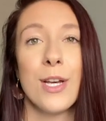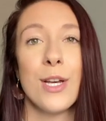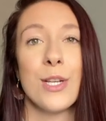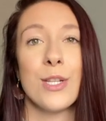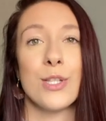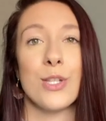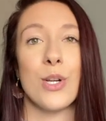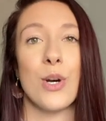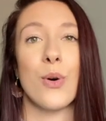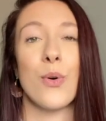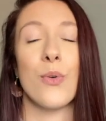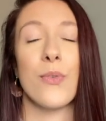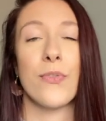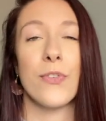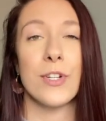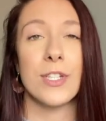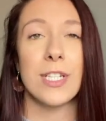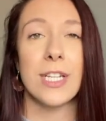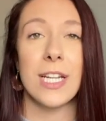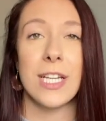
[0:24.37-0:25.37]
So
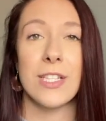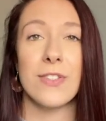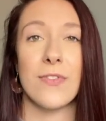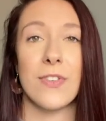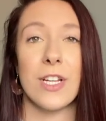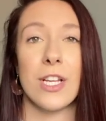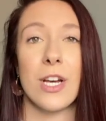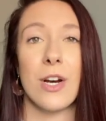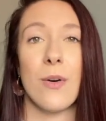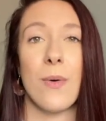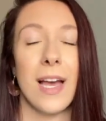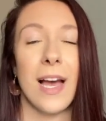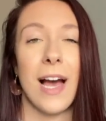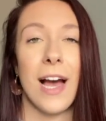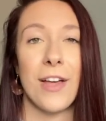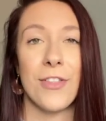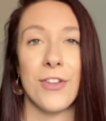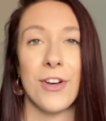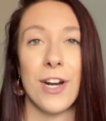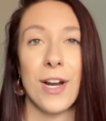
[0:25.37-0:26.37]
for today's video,
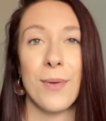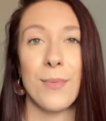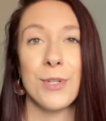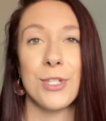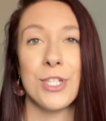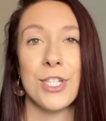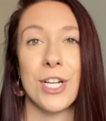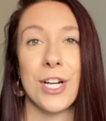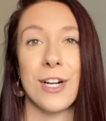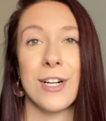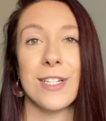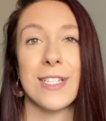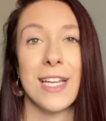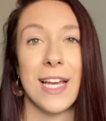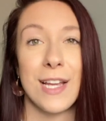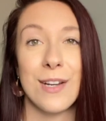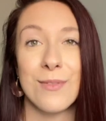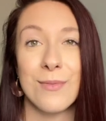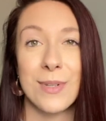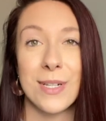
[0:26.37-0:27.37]
I thought I would share
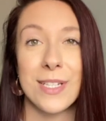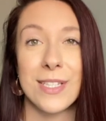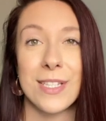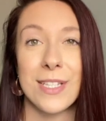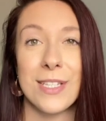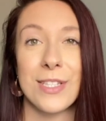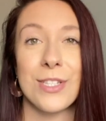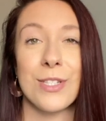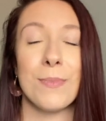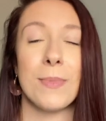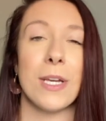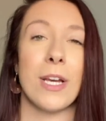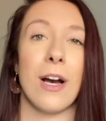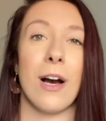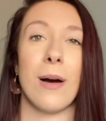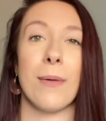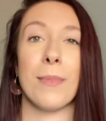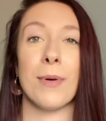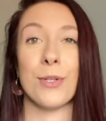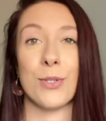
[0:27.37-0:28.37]
10 reasons to
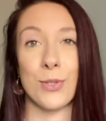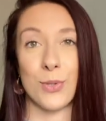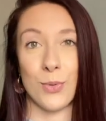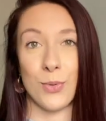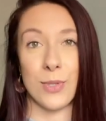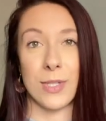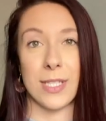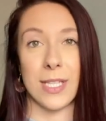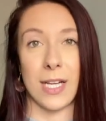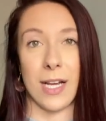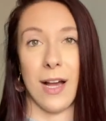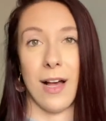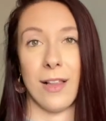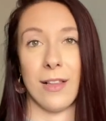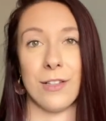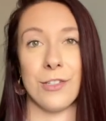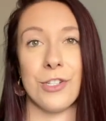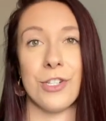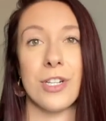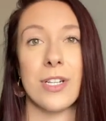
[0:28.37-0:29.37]
become a school
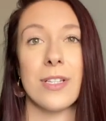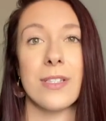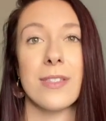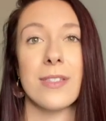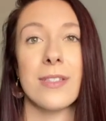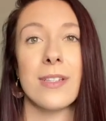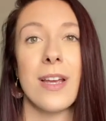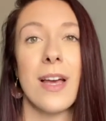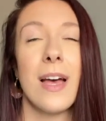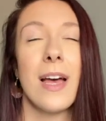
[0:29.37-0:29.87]
psychologist.